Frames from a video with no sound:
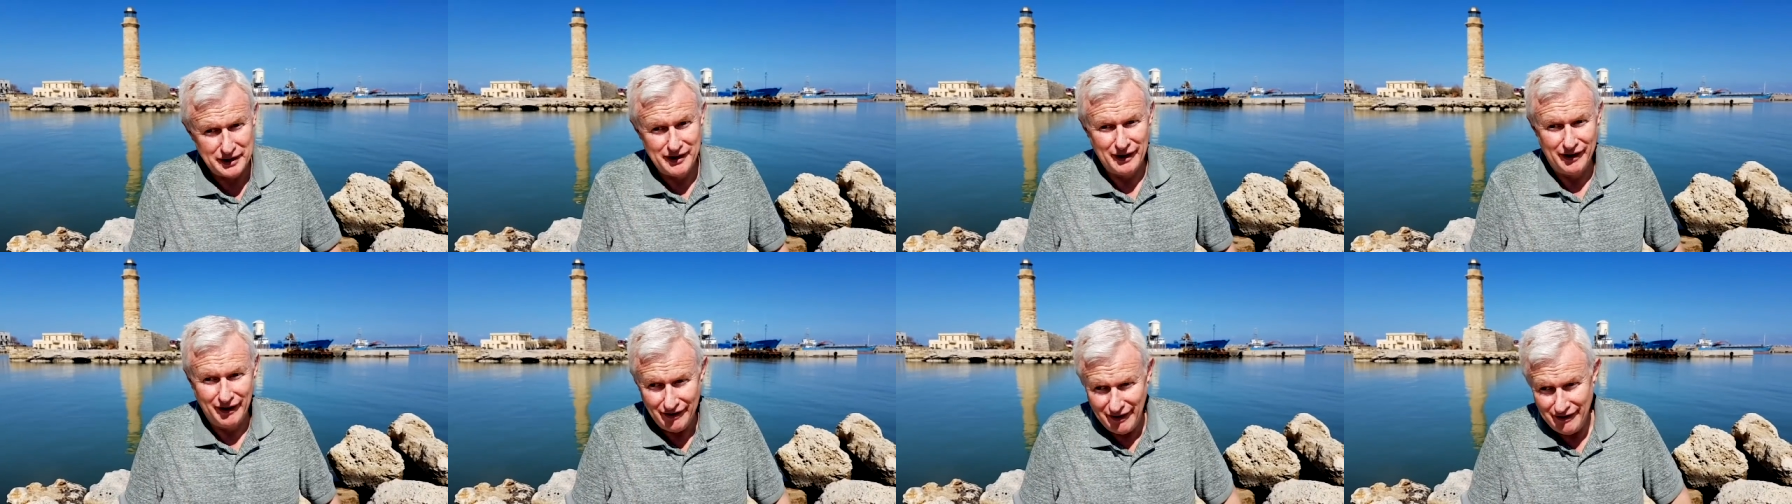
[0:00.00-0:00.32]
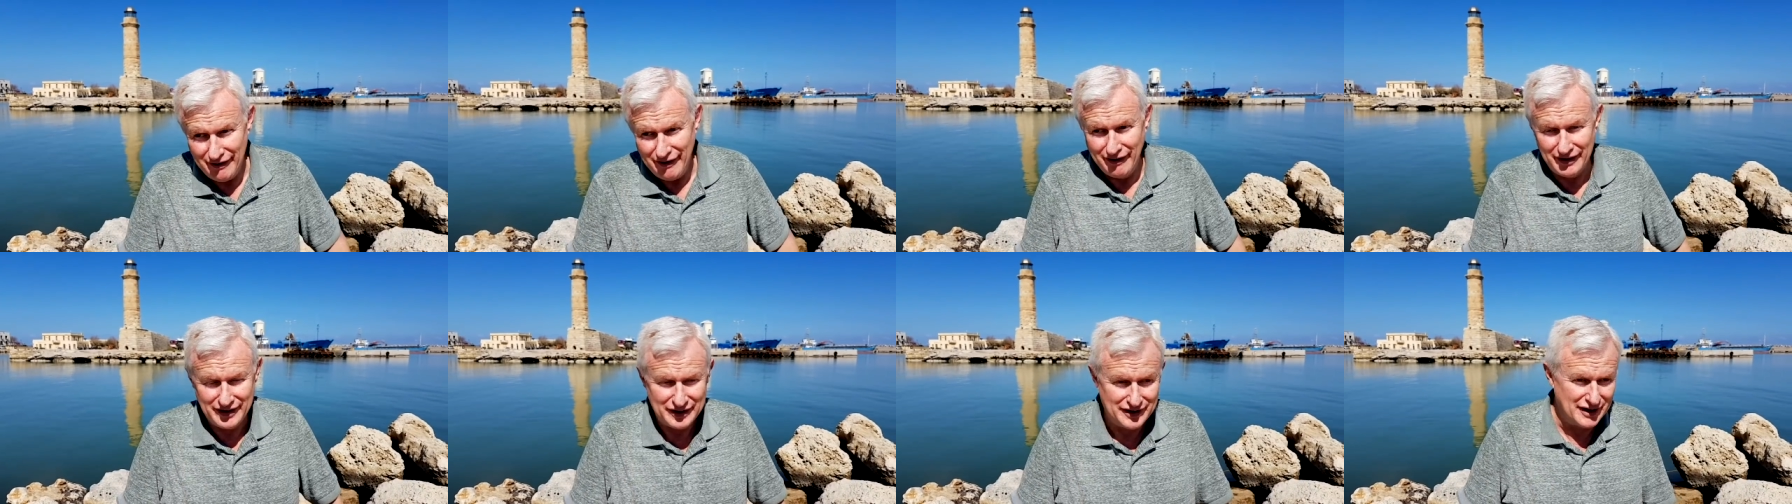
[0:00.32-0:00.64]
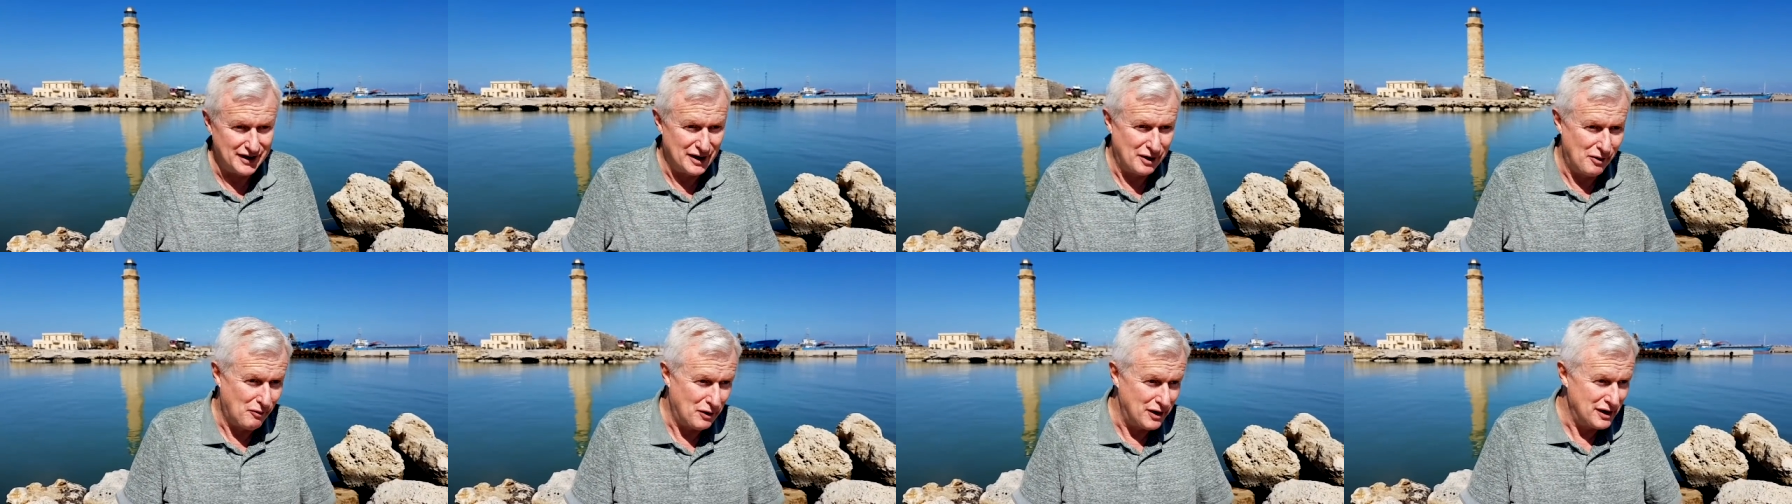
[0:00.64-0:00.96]
you
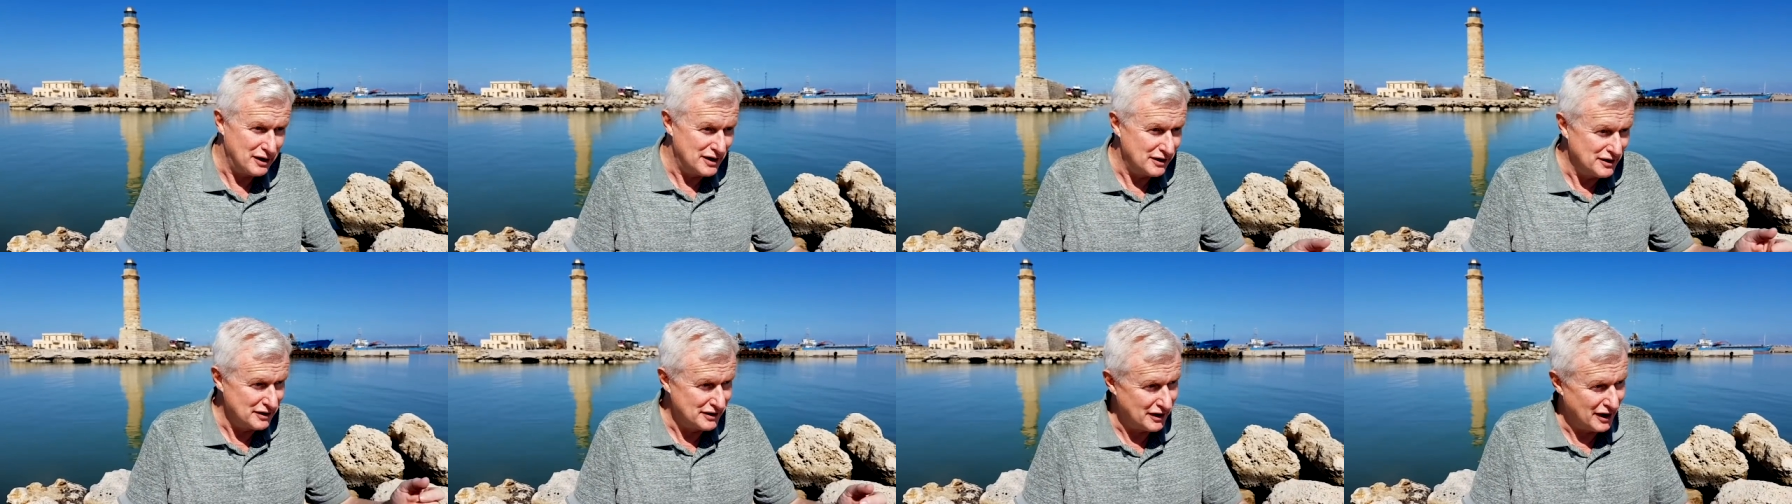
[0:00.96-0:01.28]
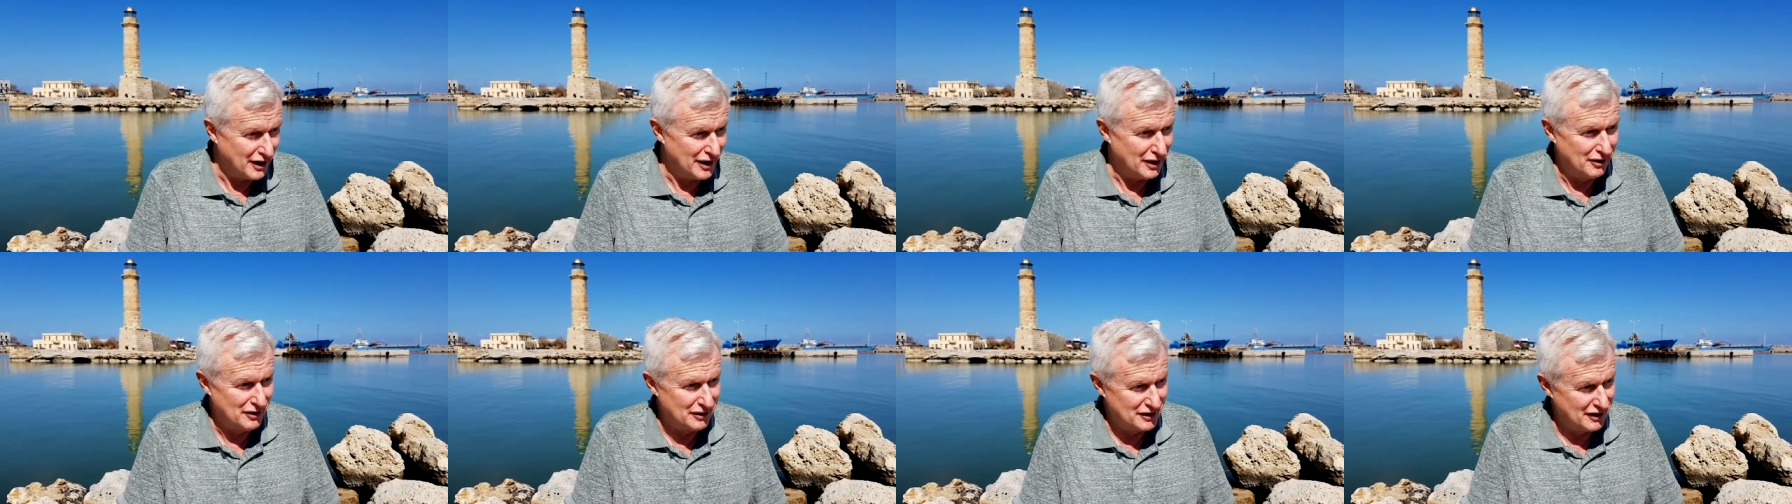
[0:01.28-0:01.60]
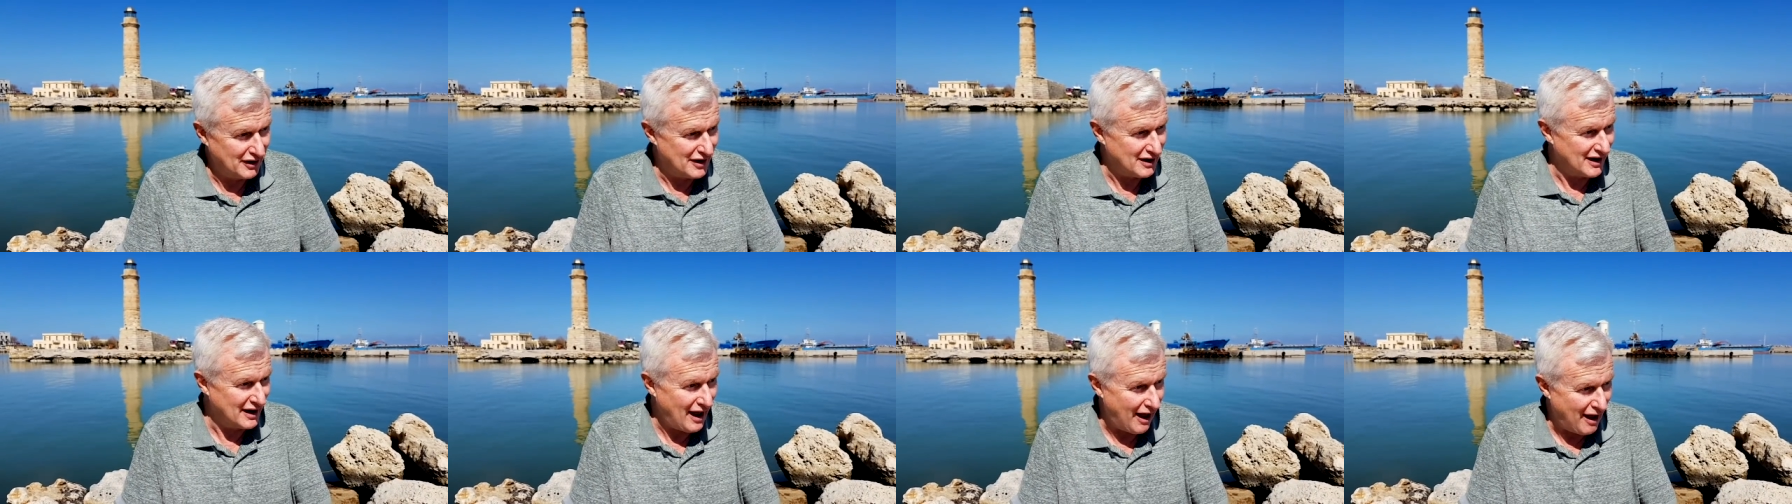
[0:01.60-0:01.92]
know what do you know
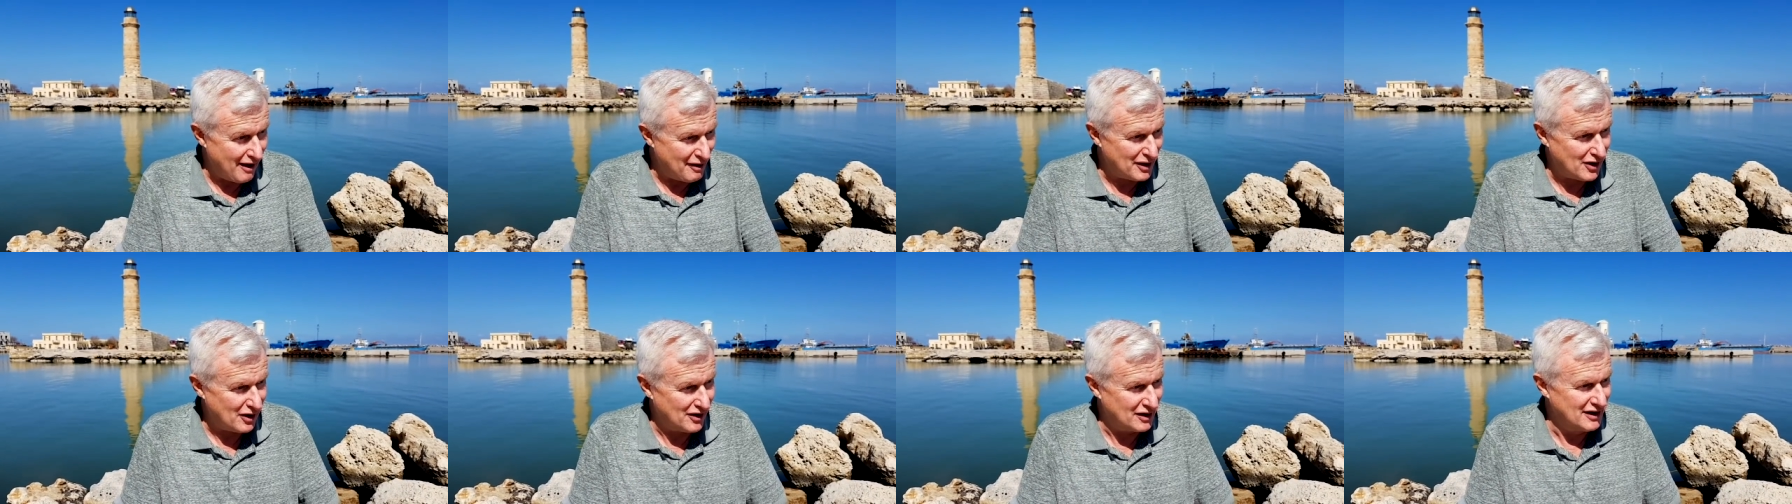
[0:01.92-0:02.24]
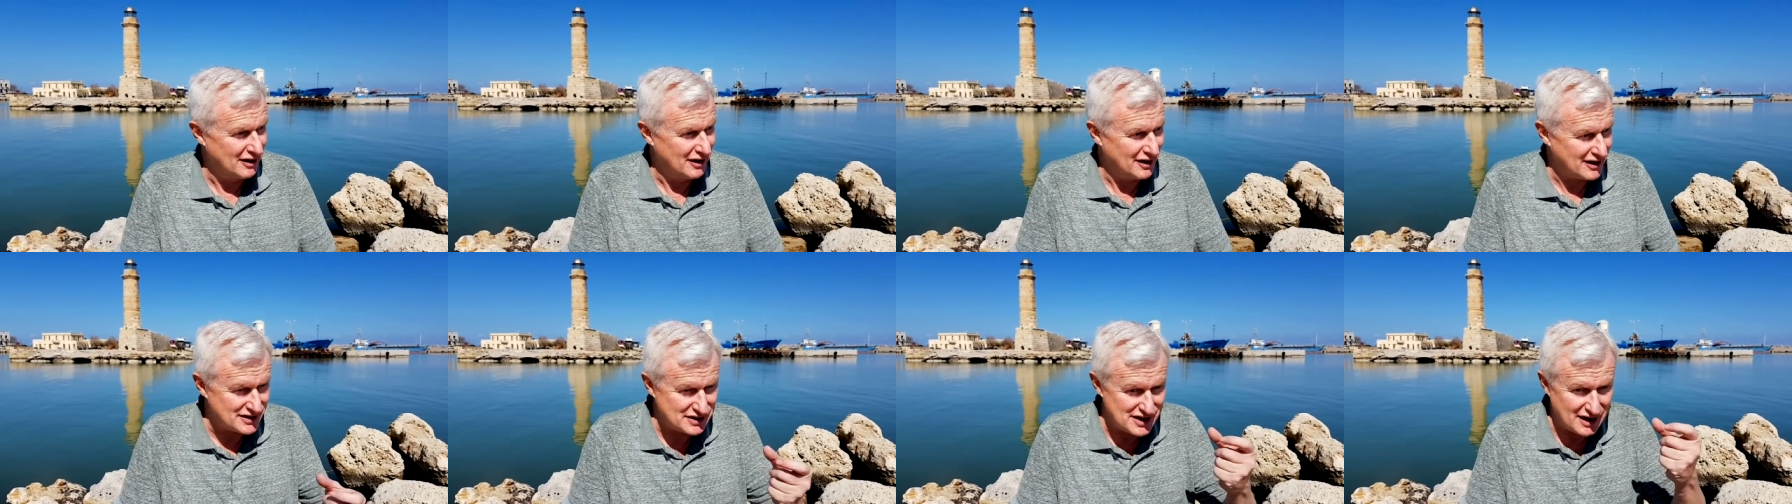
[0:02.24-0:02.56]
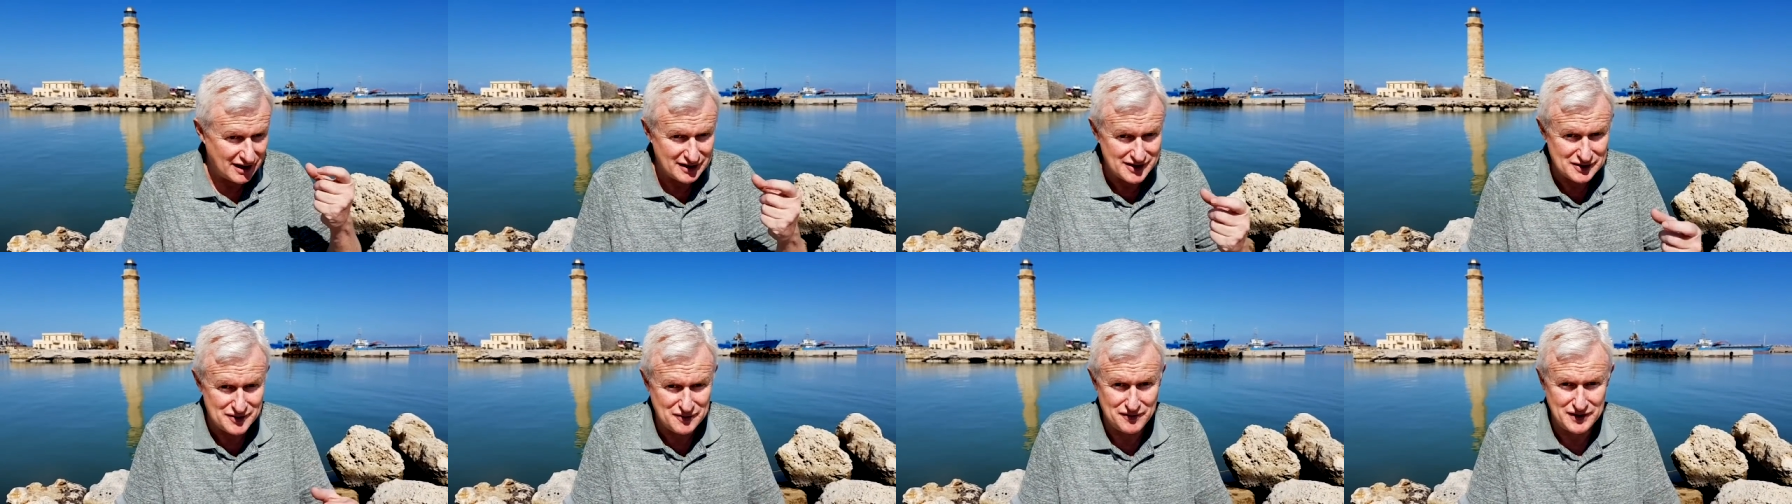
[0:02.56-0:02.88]
look at i go look check
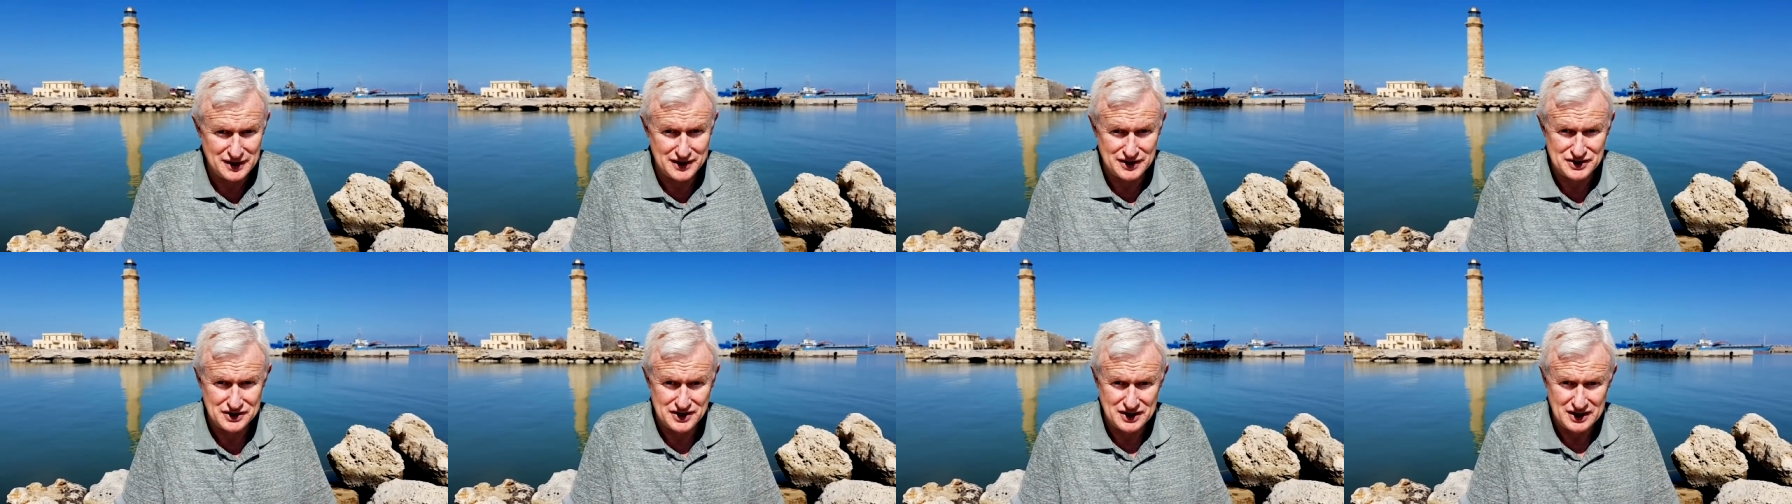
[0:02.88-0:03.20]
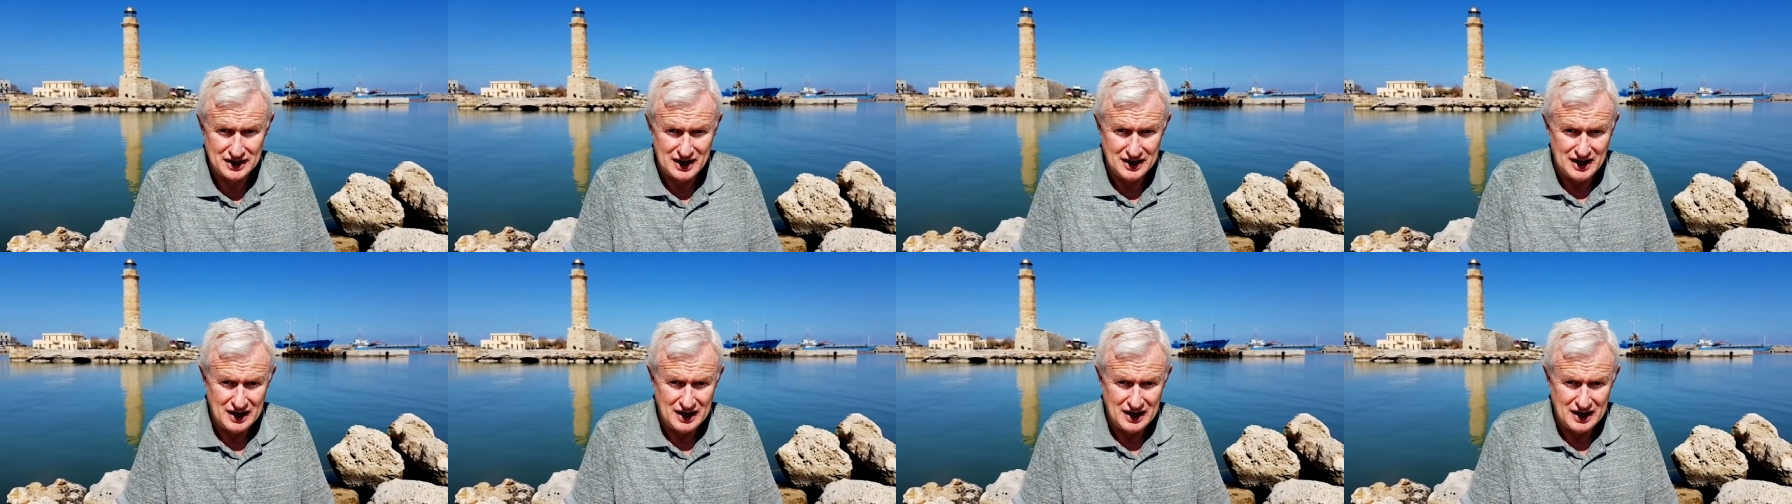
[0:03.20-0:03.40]
at this fish